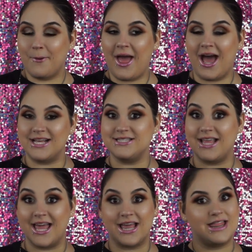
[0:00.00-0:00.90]
has
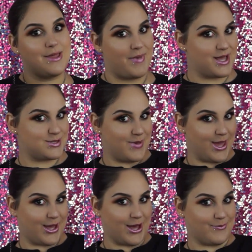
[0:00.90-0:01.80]
like the best
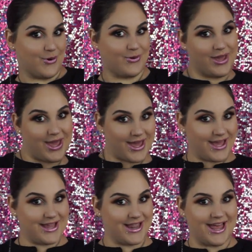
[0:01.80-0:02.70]
makeup,
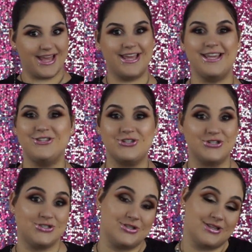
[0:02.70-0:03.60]
okay? Like, it's
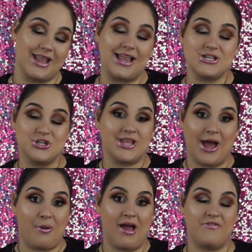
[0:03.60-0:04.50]
just, that's just
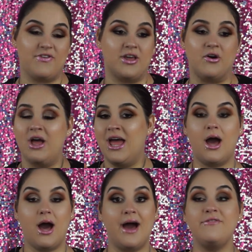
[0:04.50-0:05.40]
how I feel.
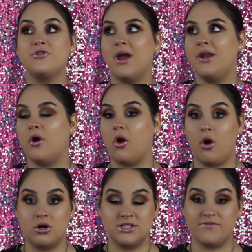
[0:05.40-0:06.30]
I've tried
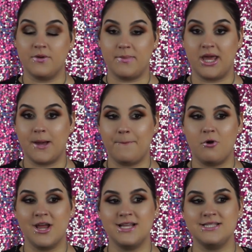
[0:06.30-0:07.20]
all different makeup
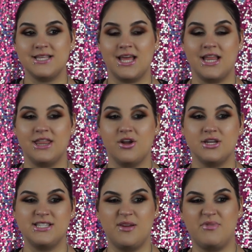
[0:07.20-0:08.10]
brands, and there
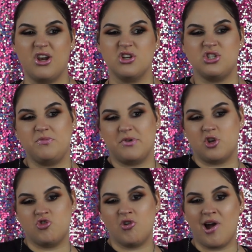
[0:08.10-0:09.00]
are some that are
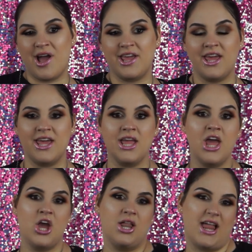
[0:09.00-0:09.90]
super
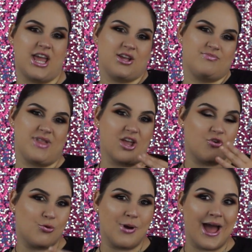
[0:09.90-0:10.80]
drying, like they
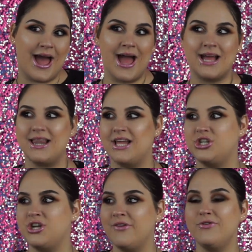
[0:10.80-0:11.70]
crack.
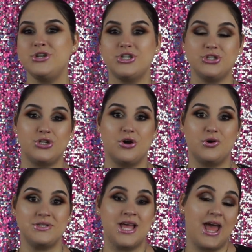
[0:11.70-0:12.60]
Like Jeffree just
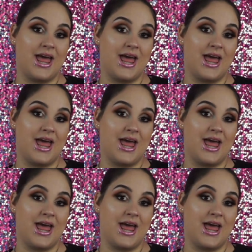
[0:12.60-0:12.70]
knows